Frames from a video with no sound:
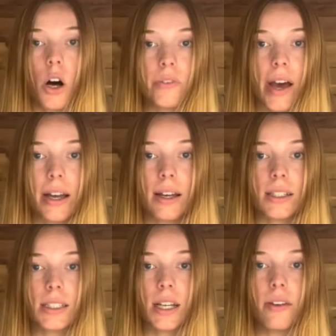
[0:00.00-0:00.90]
of that kind of
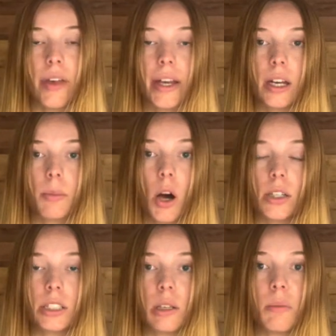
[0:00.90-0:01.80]
stuff, ended up
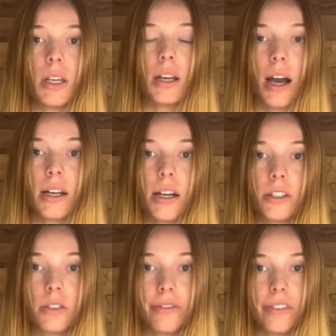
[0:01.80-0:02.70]
costing me
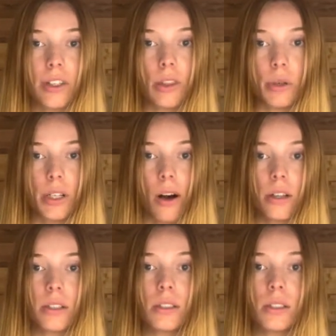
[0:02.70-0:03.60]

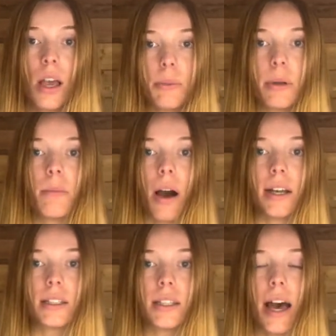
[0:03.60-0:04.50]
$953. Keep in
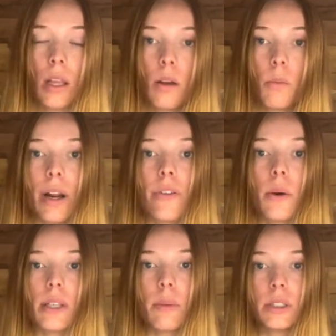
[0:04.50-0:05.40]
mind that whenever I
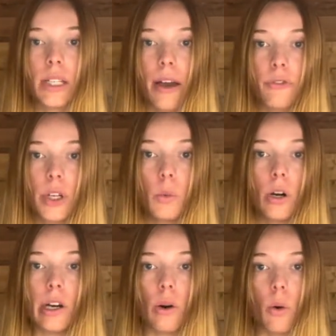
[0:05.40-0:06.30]
was able to get free
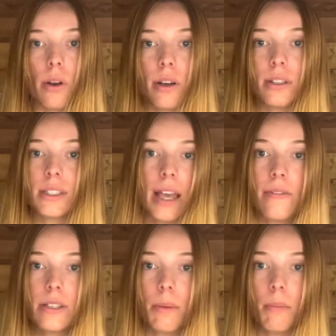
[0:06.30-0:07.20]
wood or save
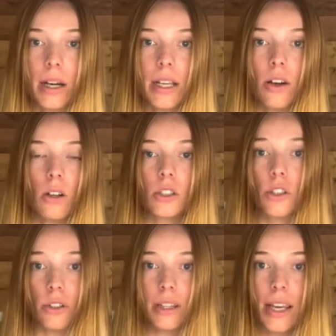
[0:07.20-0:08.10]
some money on
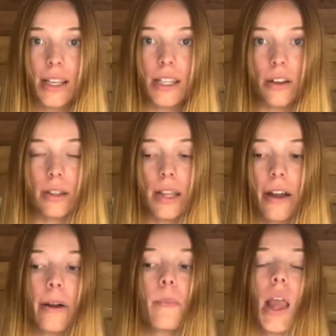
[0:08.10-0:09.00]
certain things here and
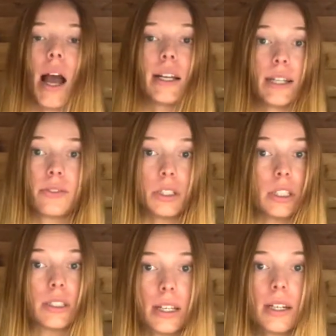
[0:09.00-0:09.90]
there, I definitely
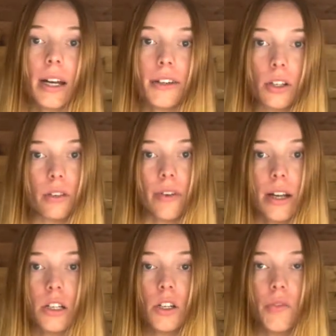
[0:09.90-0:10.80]
did, and I took
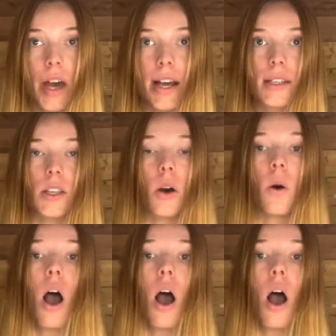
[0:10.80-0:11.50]
advantage of that. So